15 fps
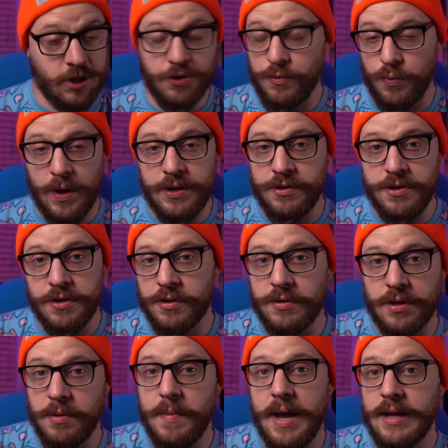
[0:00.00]
could render your
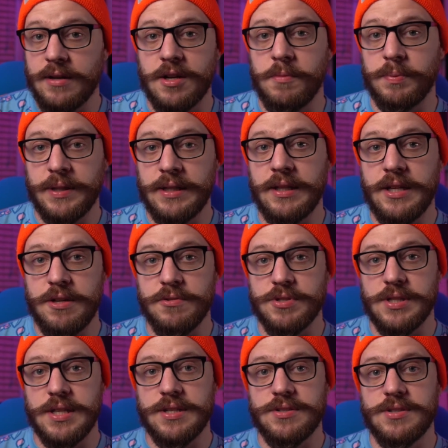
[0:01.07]
command completely
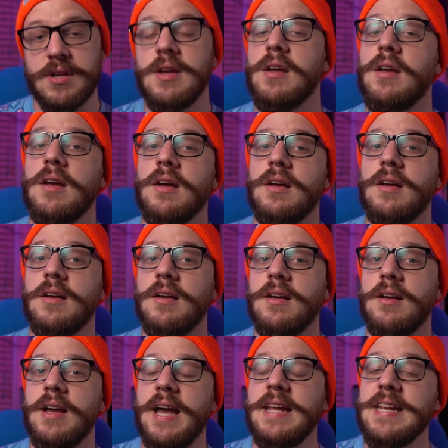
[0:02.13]
useless.
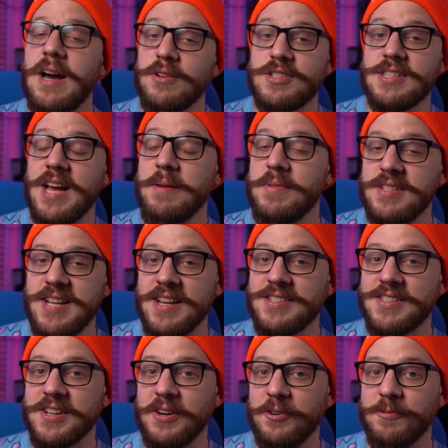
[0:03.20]
And now it's time to
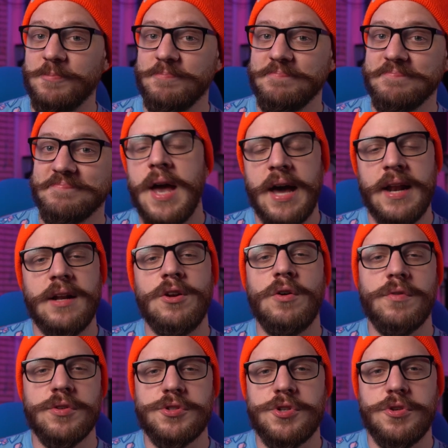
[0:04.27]
testicle head on
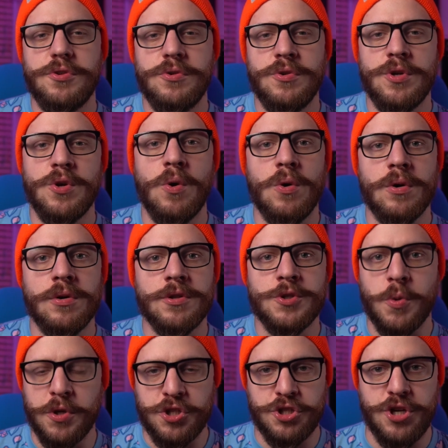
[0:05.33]
over to your
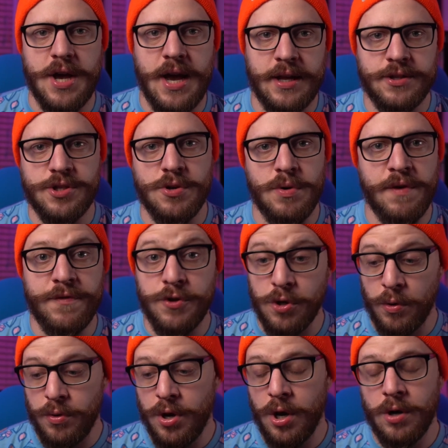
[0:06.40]
Twitch chat. So if you
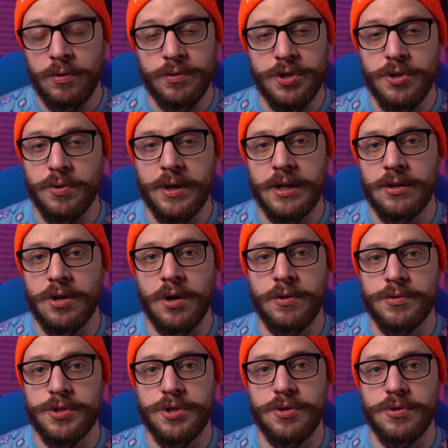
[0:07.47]
don't know, you can go
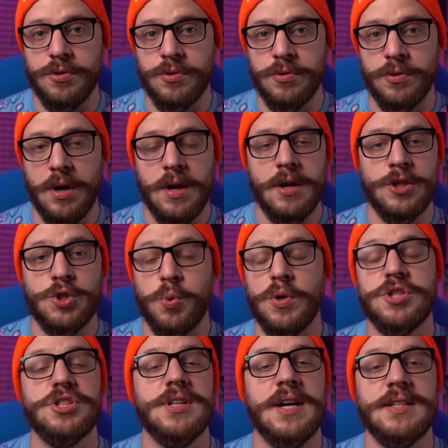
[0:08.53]
to
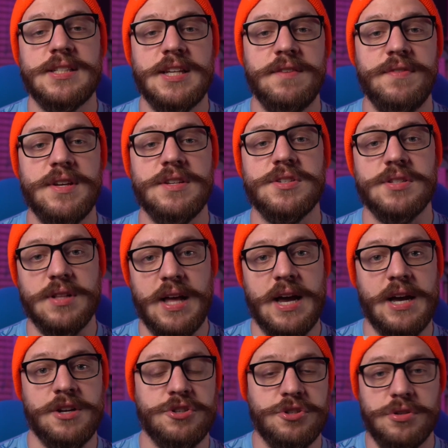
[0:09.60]
twitch.tv
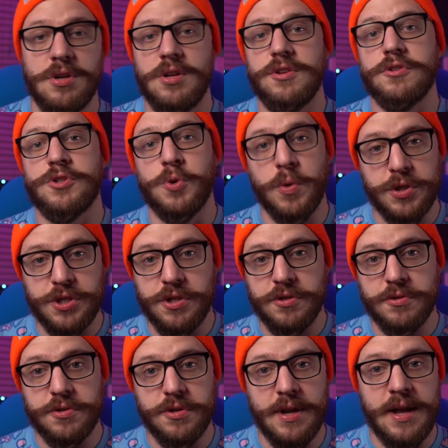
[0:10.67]
slash your Twitch
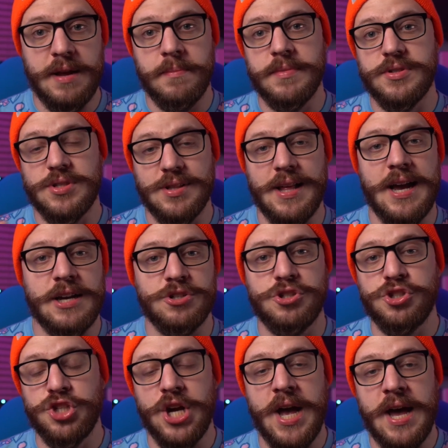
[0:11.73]
username slash
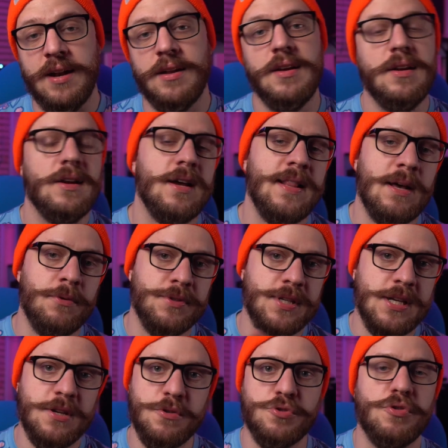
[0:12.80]
chat, and that will
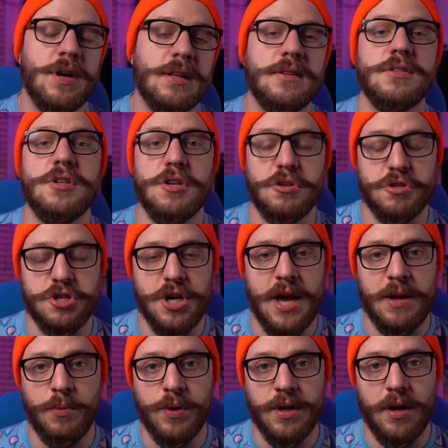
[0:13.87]
take you directly to your
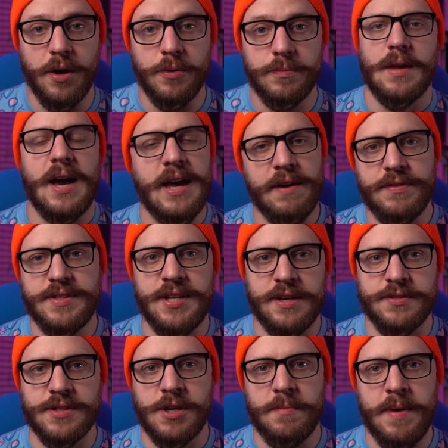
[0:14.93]
chat window. I have a
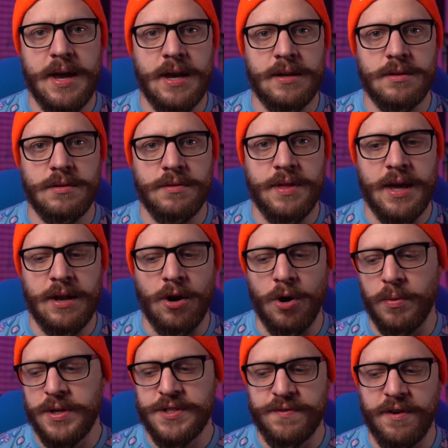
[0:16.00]
test command that
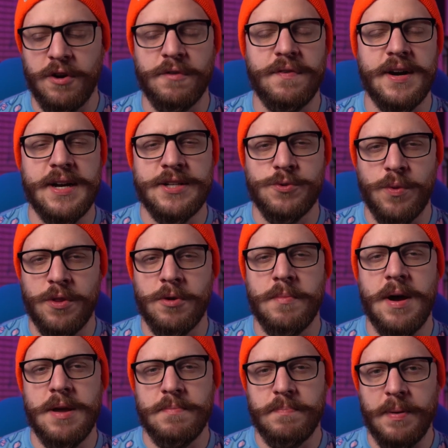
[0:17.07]
always verifies whether
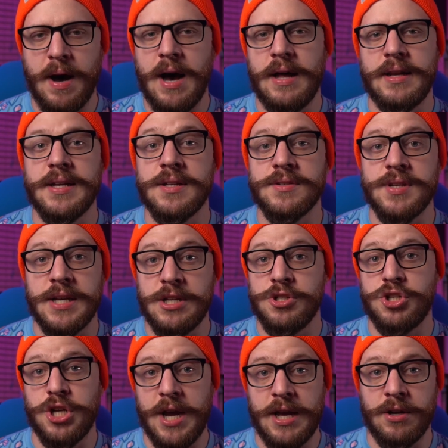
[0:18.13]
my bot is in
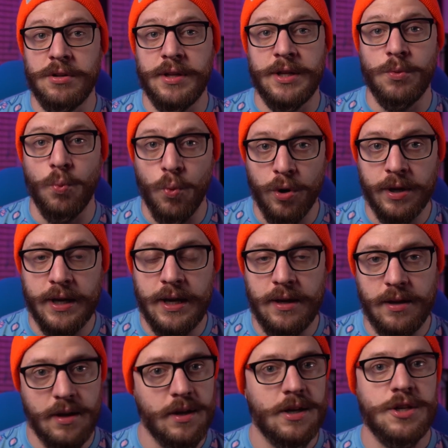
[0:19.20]
channel and
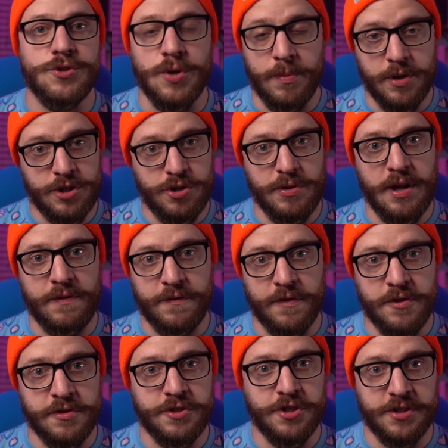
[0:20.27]
working. So I'm gonna do that
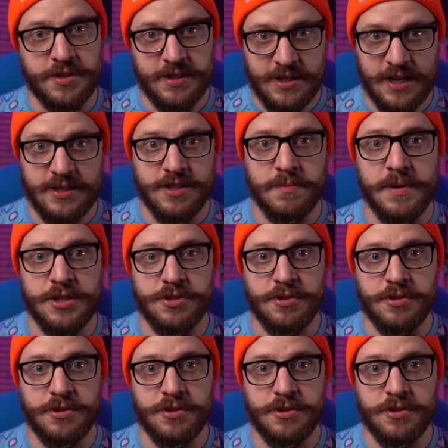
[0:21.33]
first just to test to make